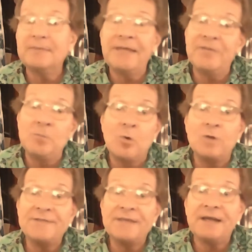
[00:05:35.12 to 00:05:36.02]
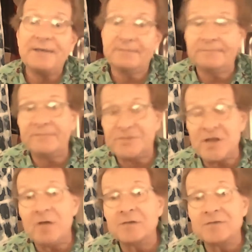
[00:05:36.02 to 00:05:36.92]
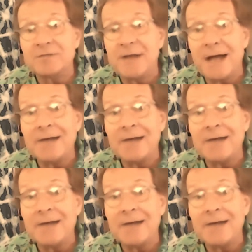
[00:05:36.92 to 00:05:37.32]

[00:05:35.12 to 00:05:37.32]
even more tech challenged than I